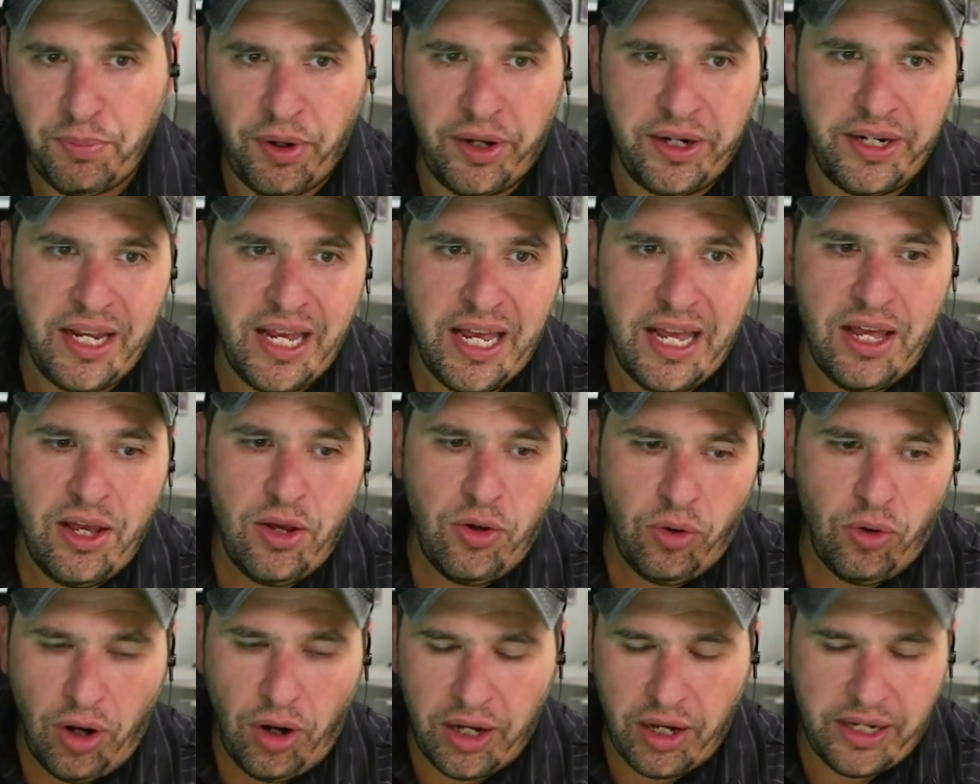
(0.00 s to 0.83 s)
But
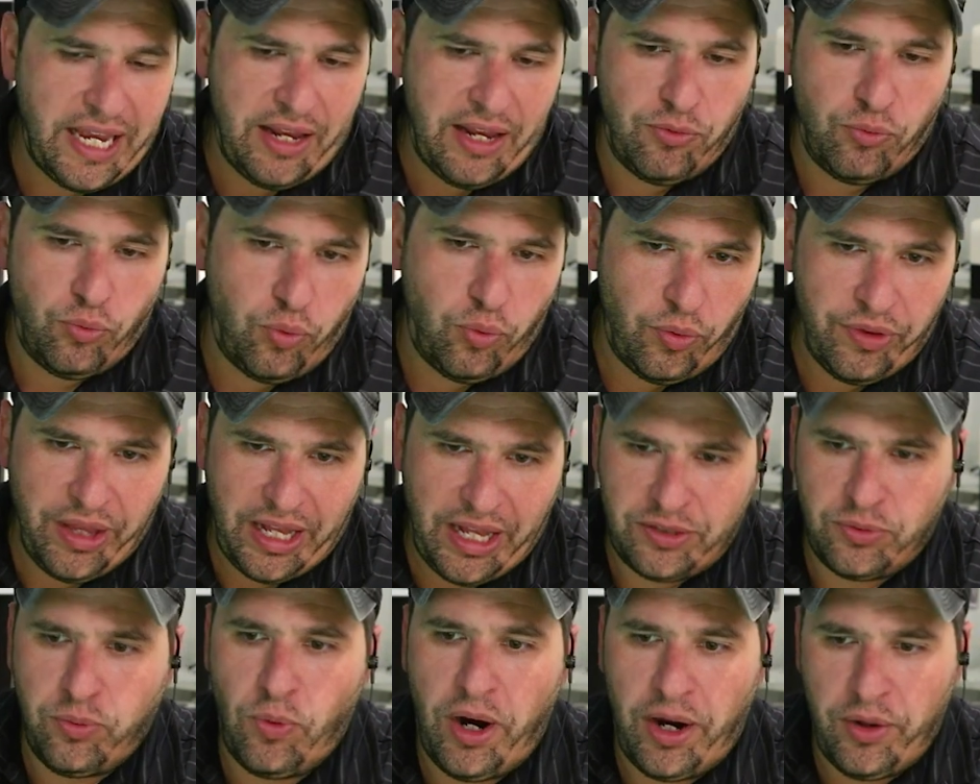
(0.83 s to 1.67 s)
again,
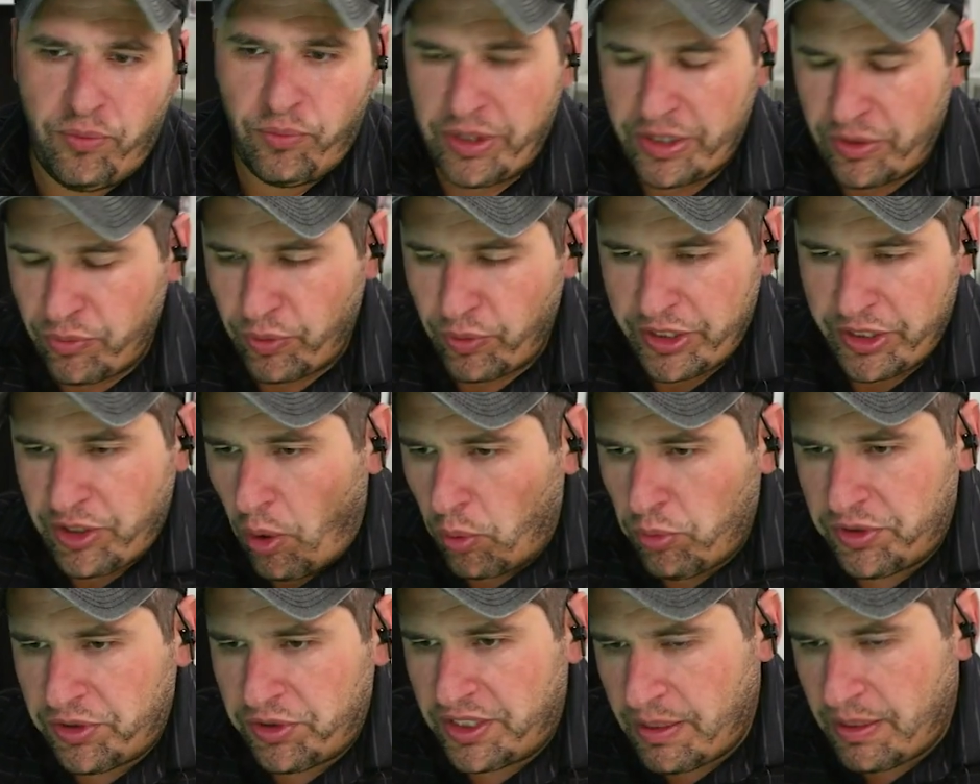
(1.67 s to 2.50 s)
that's why we
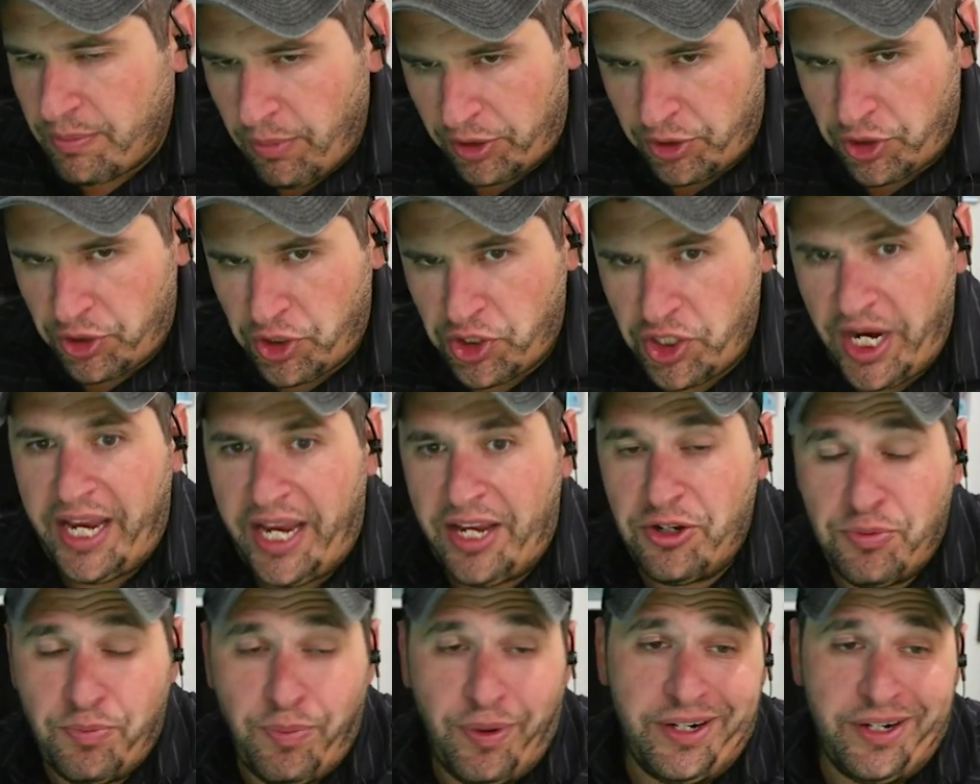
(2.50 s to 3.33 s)
don't see much
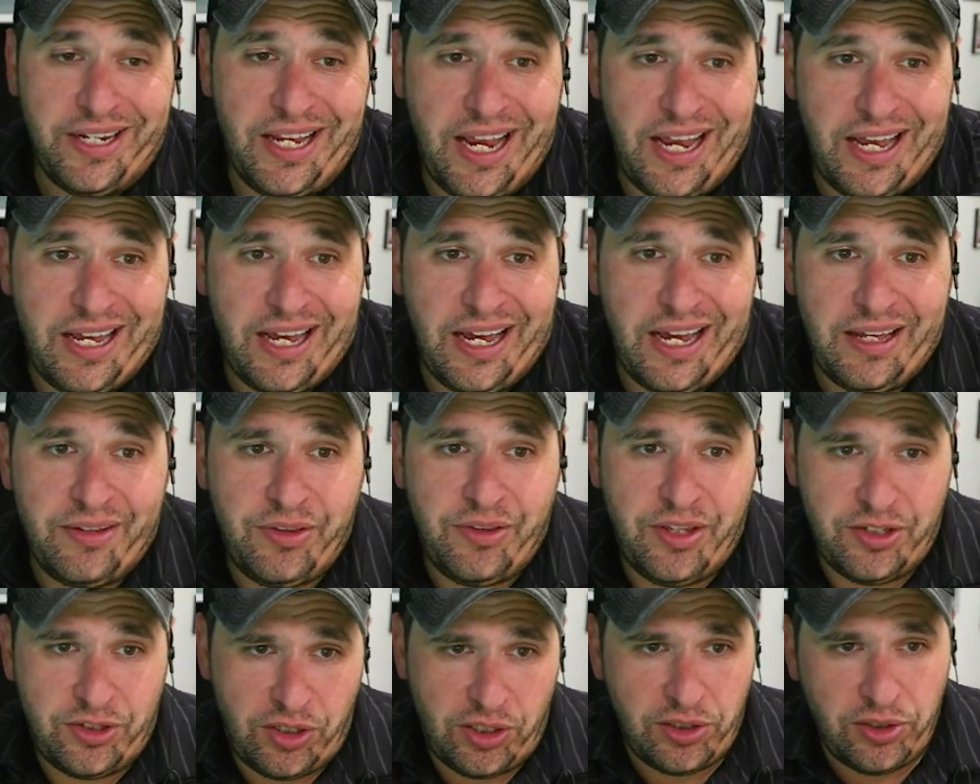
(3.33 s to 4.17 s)
change. But
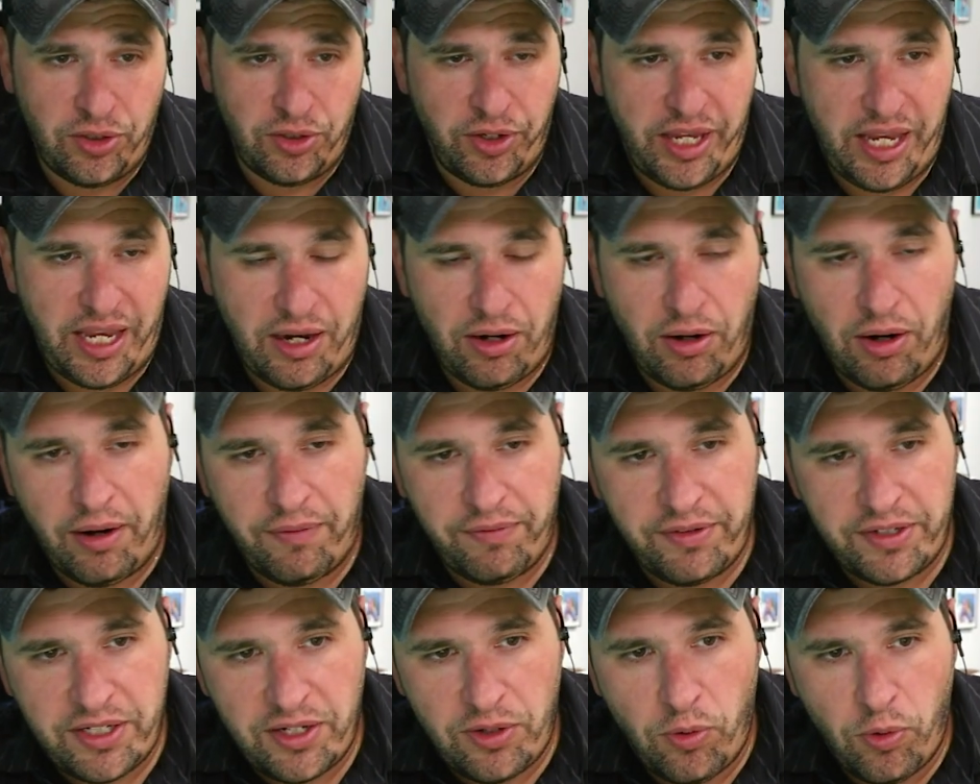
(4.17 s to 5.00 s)
this is looking at,
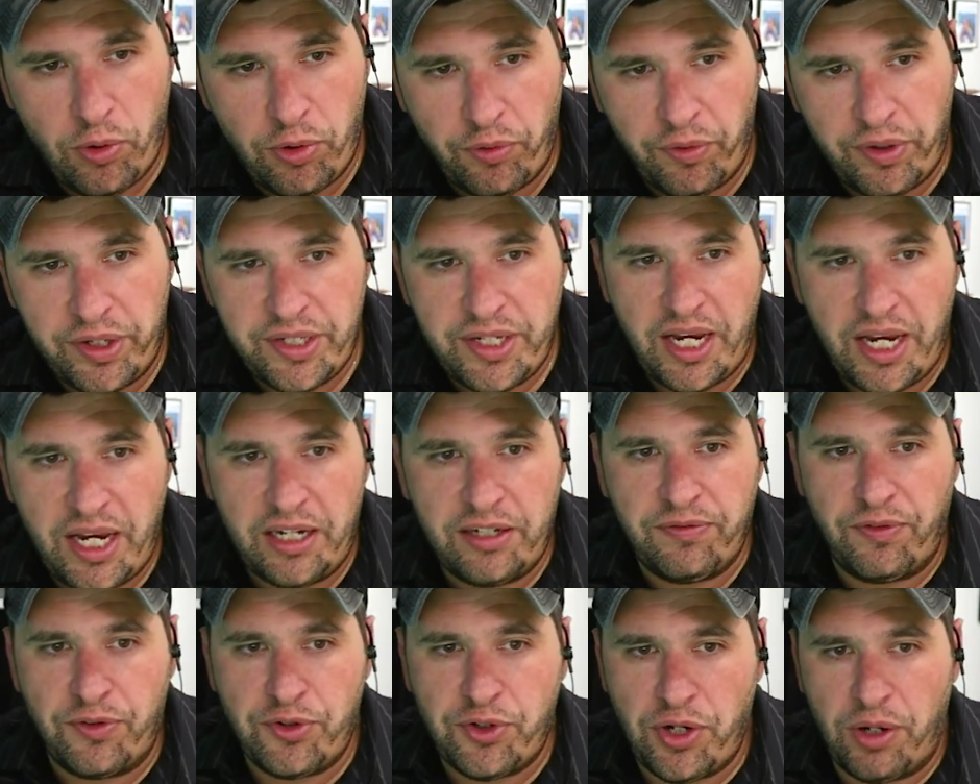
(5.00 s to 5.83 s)
obviously, order
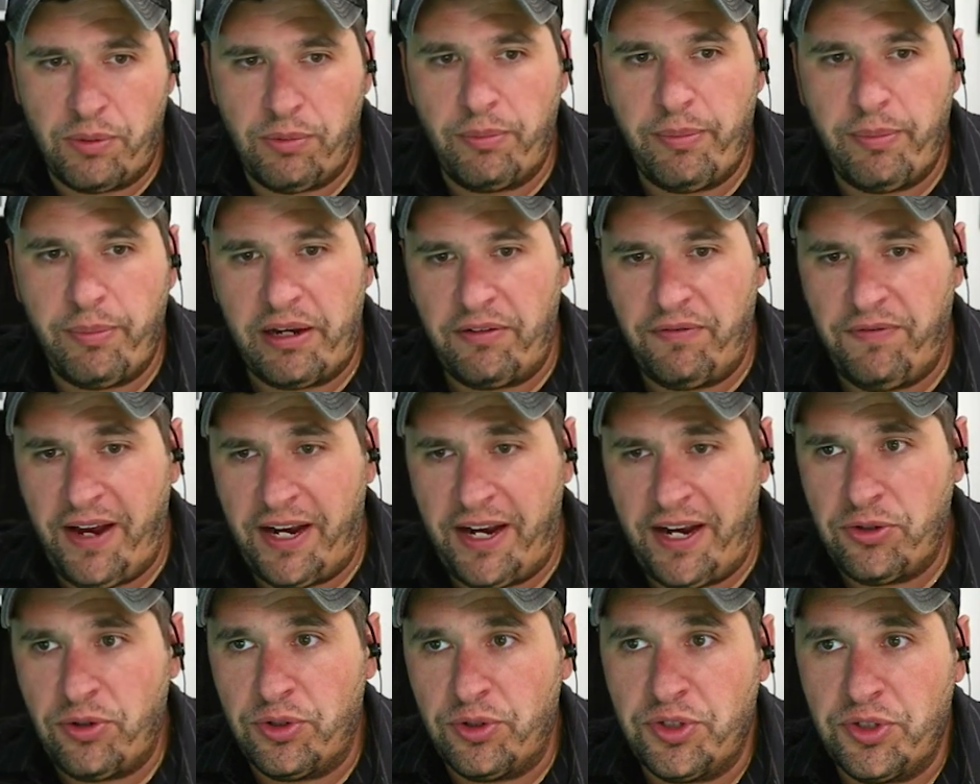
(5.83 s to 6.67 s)
intakes for German
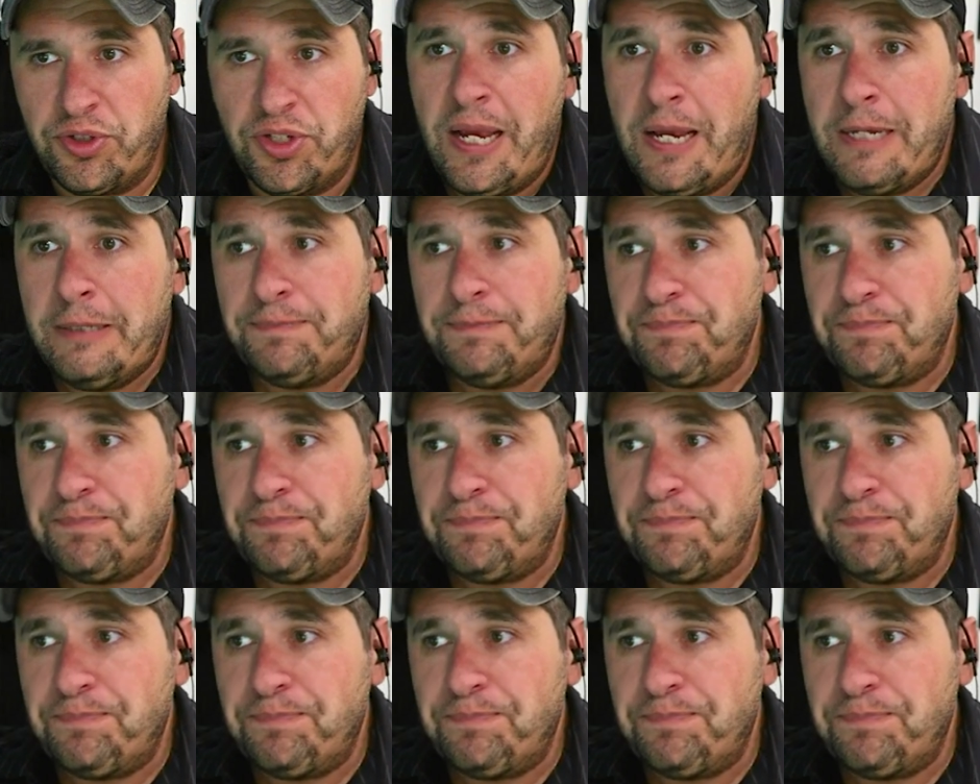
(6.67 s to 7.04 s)
manufacturers.